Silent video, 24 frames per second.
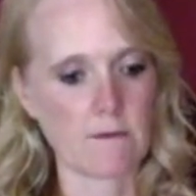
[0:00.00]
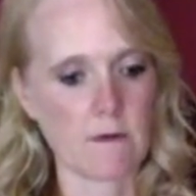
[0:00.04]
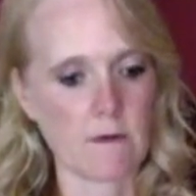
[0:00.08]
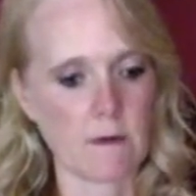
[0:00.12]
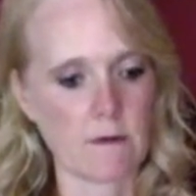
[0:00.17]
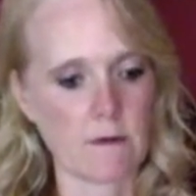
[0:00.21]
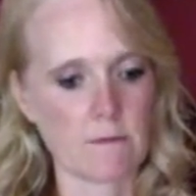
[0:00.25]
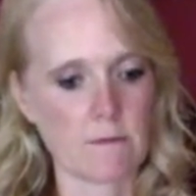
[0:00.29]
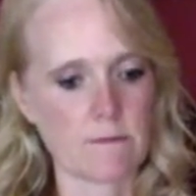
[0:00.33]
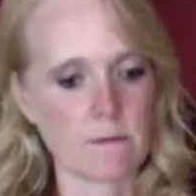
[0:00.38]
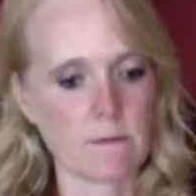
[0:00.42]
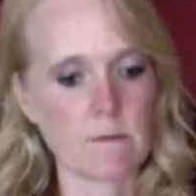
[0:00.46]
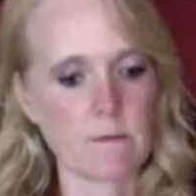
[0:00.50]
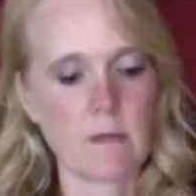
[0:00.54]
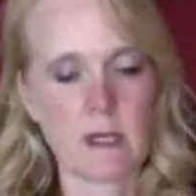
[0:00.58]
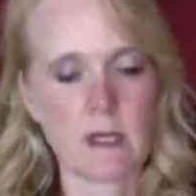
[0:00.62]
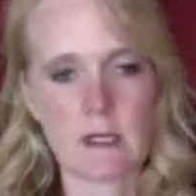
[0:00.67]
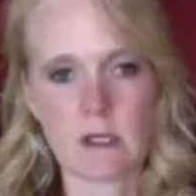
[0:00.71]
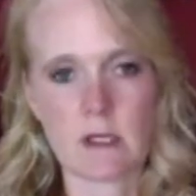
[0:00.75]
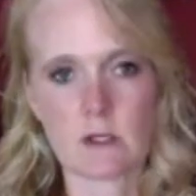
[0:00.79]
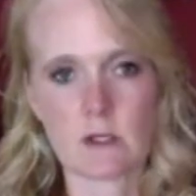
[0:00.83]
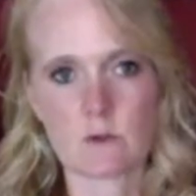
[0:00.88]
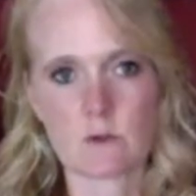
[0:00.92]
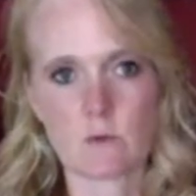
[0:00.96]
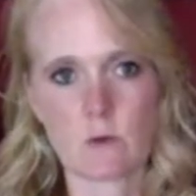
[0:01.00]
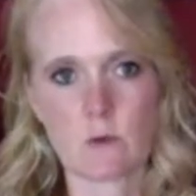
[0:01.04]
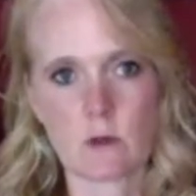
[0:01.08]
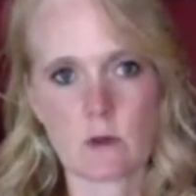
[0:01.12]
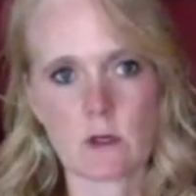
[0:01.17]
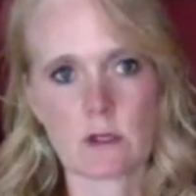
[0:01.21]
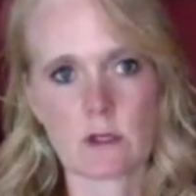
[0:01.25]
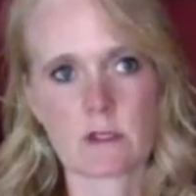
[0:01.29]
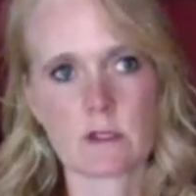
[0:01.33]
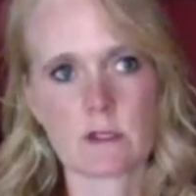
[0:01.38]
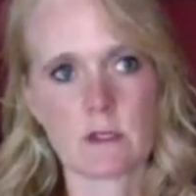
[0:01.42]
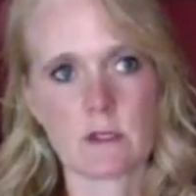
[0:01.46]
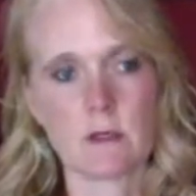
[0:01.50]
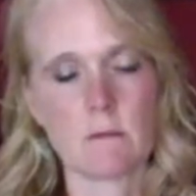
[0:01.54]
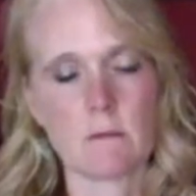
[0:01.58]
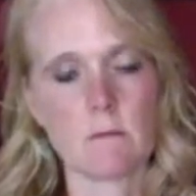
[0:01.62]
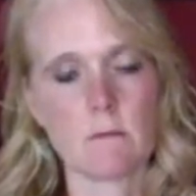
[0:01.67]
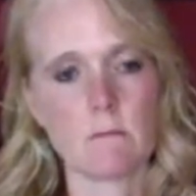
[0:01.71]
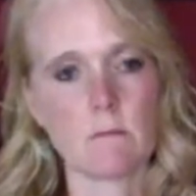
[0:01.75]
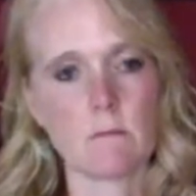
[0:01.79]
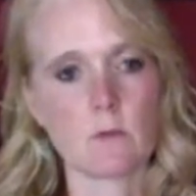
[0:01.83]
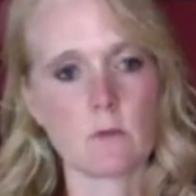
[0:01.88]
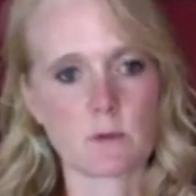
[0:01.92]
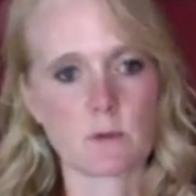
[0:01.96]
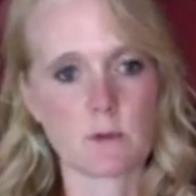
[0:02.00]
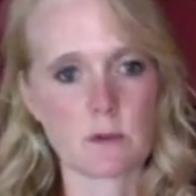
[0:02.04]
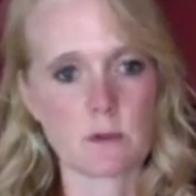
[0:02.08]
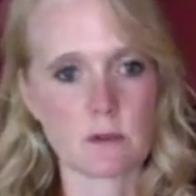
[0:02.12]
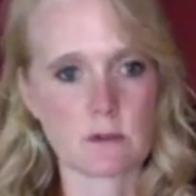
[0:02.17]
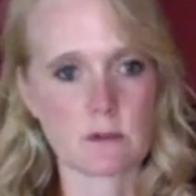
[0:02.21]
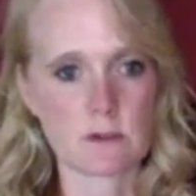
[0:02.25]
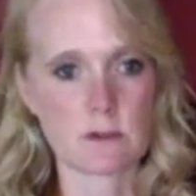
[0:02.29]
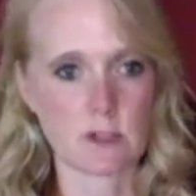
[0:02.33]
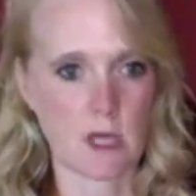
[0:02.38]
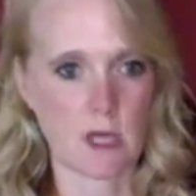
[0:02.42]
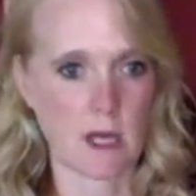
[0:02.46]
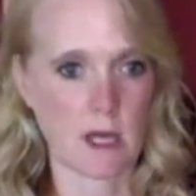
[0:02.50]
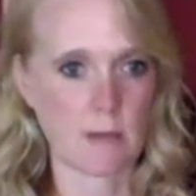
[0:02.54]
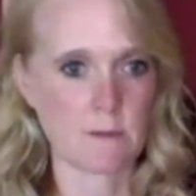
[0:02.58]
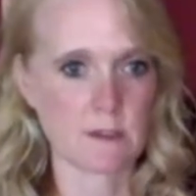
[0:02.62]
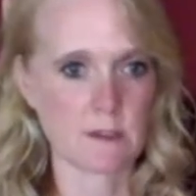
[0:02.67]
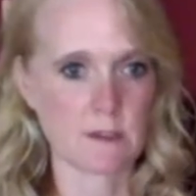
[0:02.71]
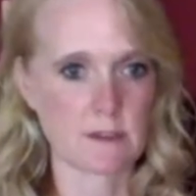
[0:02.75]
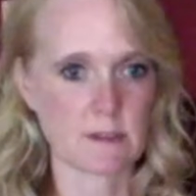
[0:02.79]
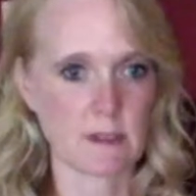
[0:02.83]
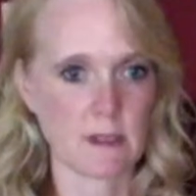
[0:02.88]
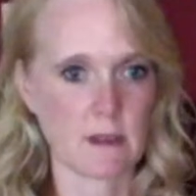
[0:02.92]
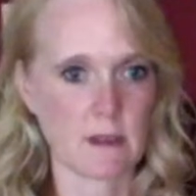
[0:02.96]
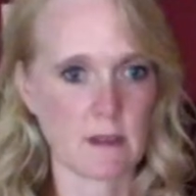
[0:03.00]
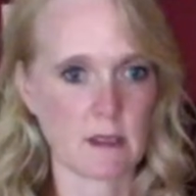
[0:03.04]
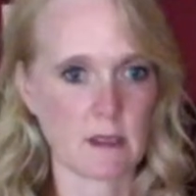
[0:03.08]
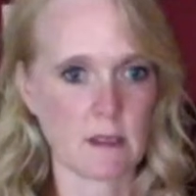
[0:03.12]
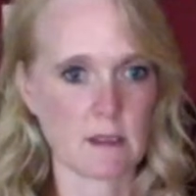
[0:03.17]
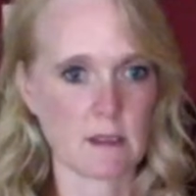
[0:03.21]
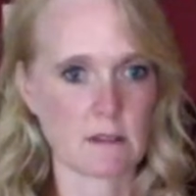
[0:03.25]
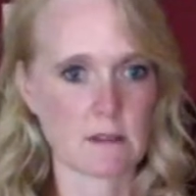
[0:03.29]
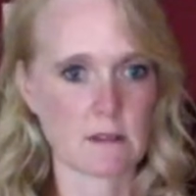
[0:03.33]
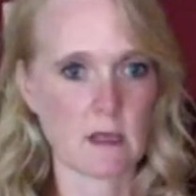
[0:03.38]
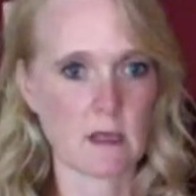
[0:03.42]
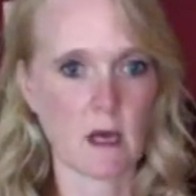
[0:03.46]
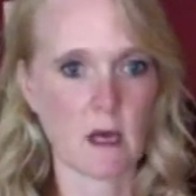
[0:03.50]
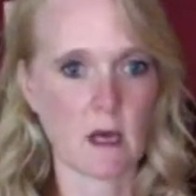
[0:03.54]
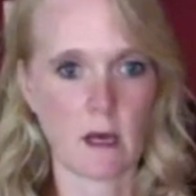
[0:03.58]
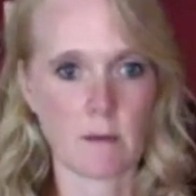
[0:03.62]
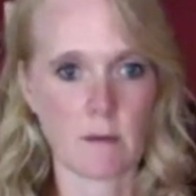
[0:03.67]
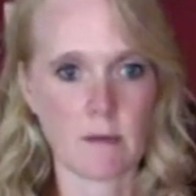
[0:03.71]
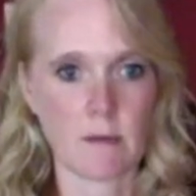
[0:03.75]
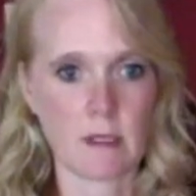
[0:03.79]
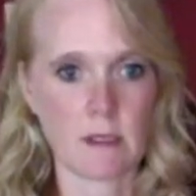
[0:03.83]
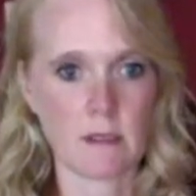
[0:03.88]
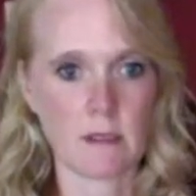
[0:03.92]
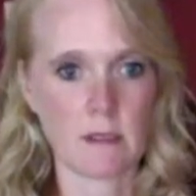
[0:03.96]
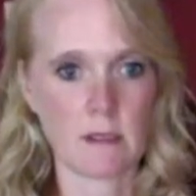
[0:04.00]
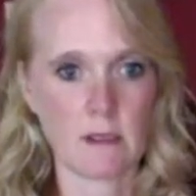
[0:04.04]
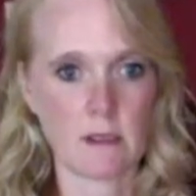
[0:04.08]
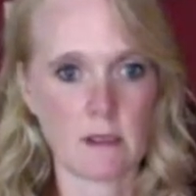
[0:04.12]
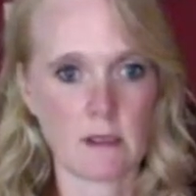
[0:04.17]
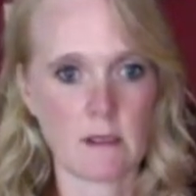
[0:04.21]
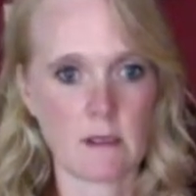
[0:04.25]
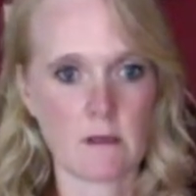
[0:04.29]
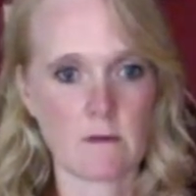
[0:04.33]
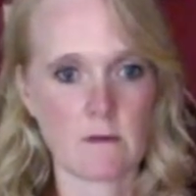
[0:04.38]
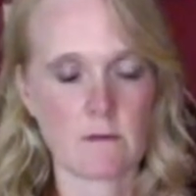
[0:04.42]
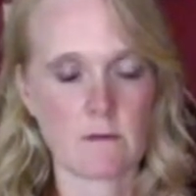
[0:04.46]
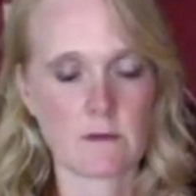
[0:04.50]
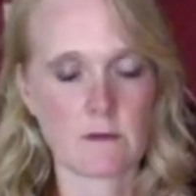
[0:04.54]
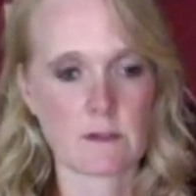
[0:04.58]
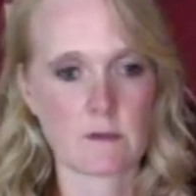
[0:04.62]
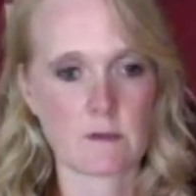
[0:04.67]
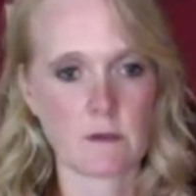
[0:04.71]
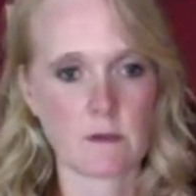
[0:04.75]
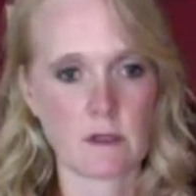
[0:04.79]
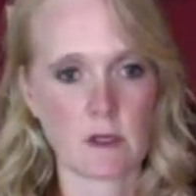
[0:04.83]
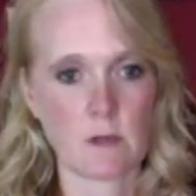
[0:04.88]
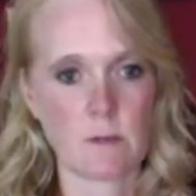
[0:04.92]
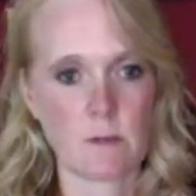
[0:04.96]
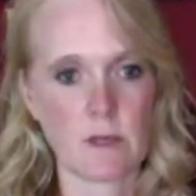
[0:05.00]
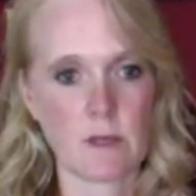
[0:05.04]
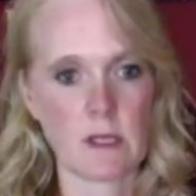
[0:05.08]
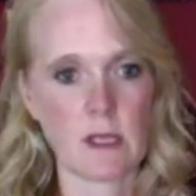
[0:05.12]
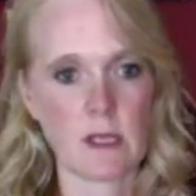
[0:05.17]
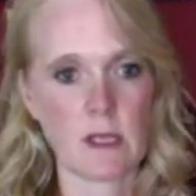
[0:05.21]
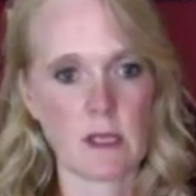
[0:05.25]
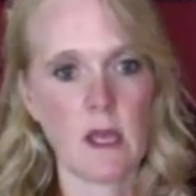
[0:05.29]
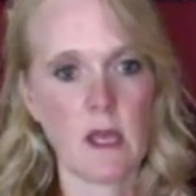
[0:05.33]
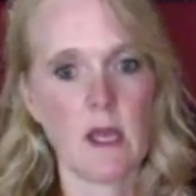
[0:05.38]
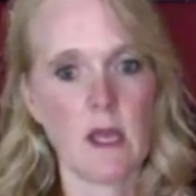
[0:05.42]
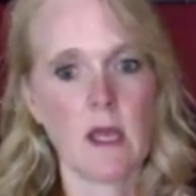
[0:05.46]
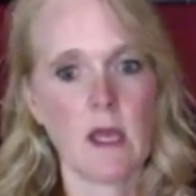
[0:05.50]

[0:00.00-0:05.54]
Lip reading: for many years worked multiple jobs, as I think is common in physical therapy.